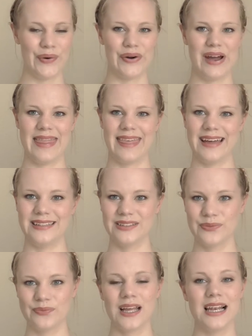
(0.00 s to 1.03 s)
Alright
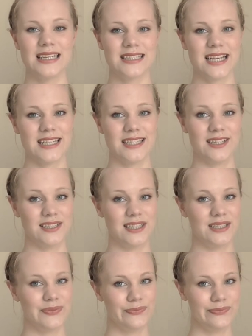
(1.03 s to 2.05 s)
then, let's get
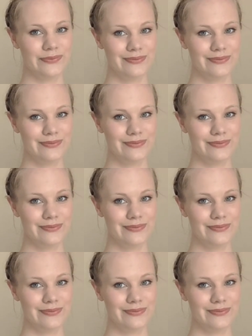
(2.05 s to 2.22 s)
started.